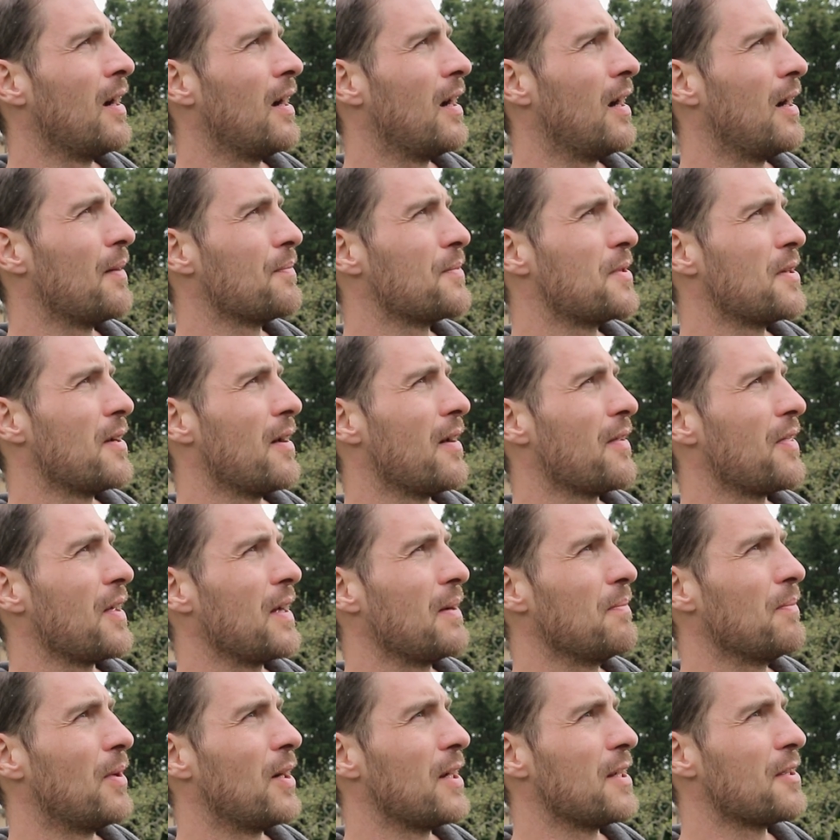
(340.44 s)
up to, I
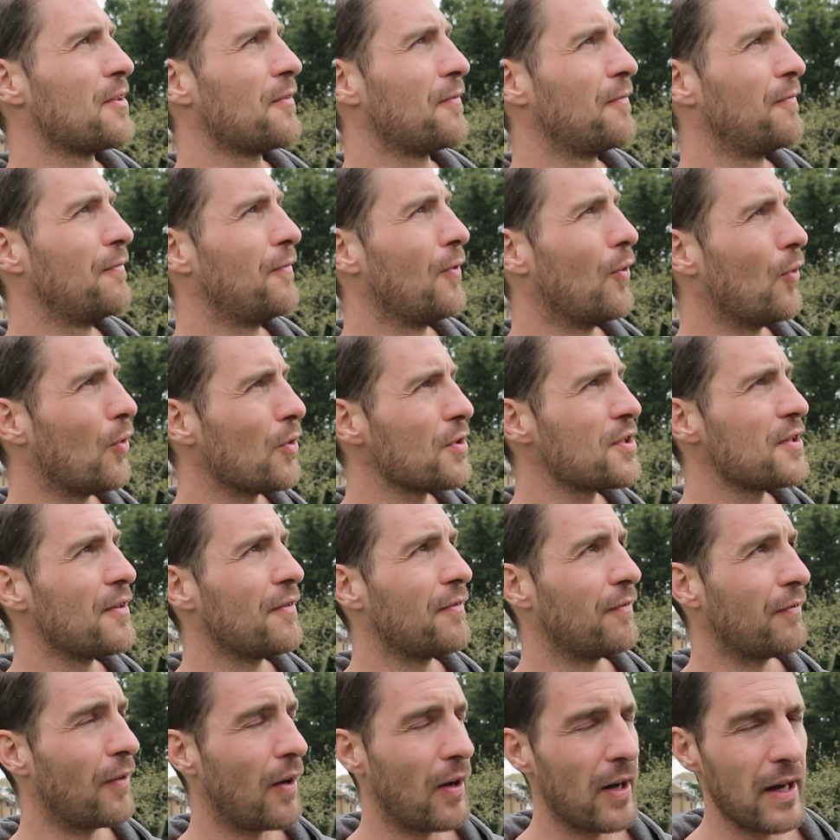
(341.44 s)
think, -4 to
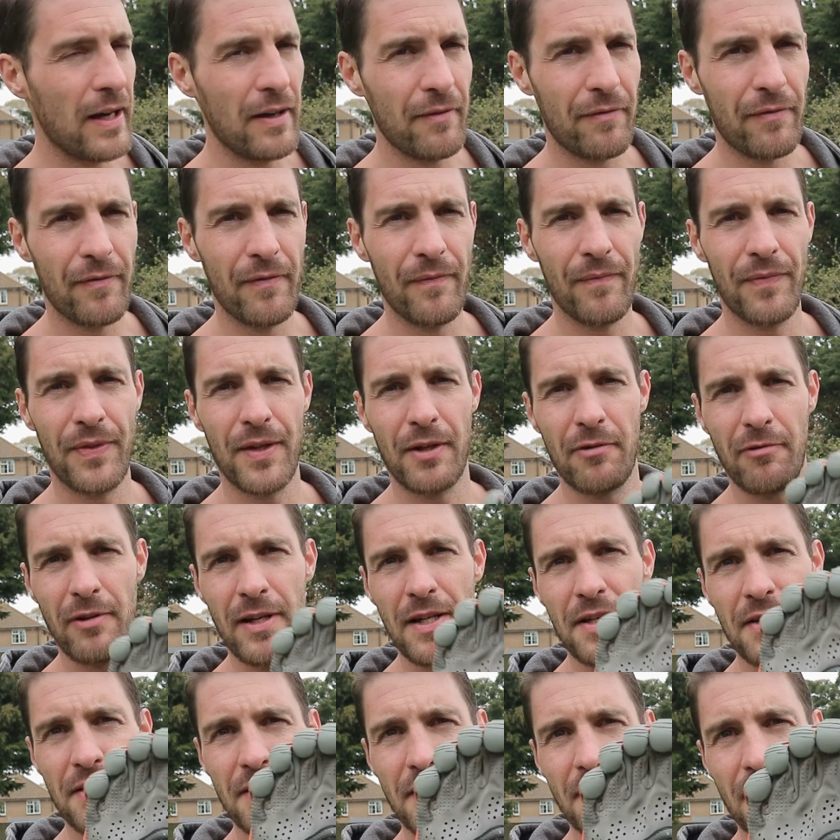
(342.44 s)
5
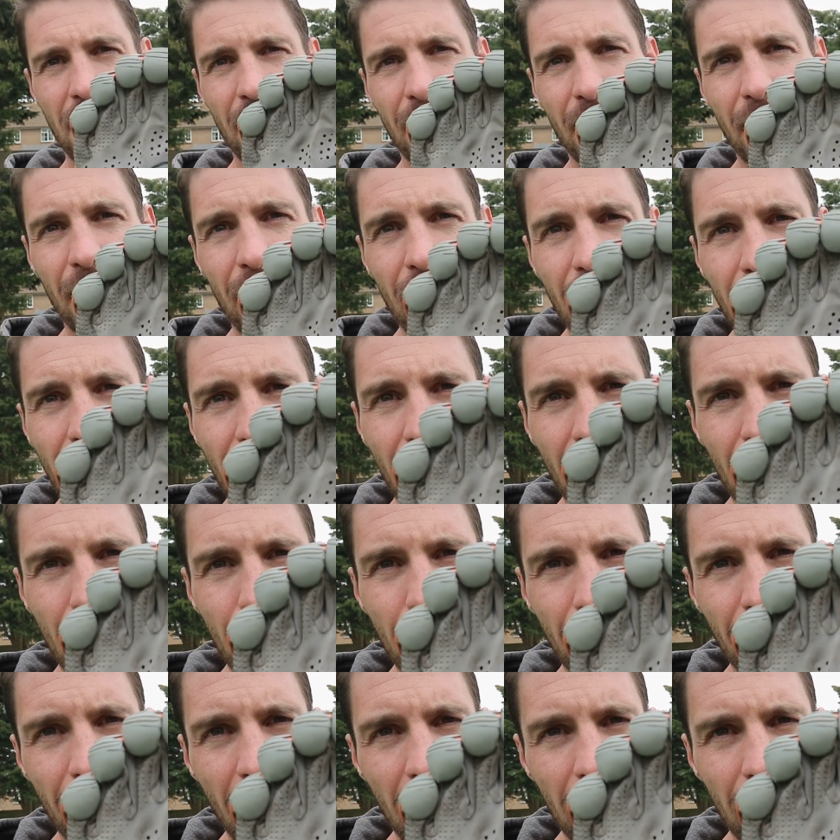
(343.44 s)
degrees
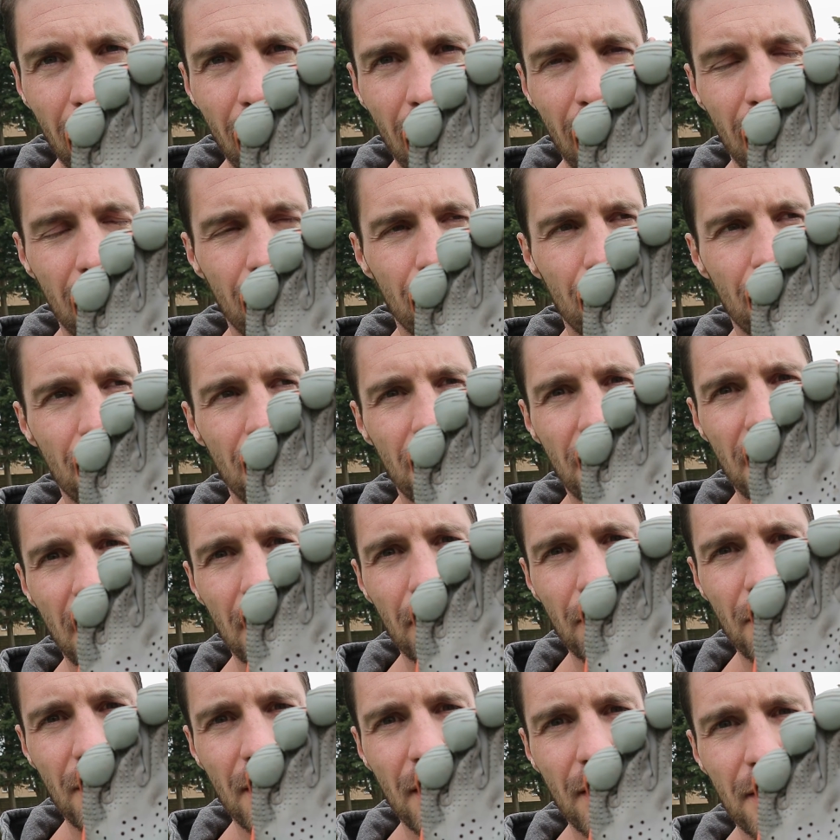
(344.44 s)

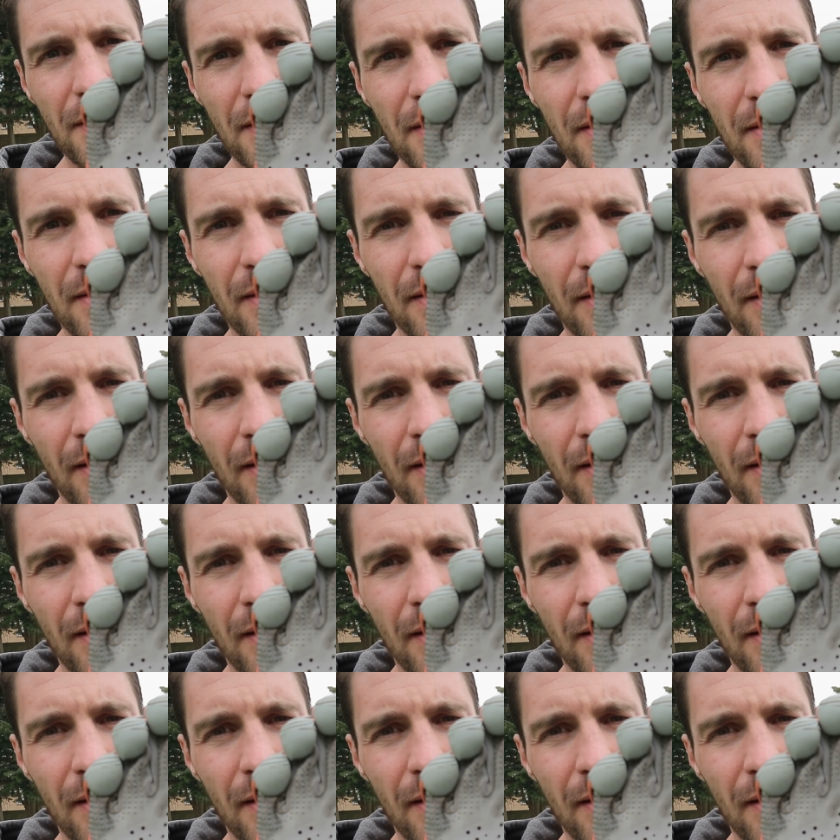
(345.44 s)
Celsius.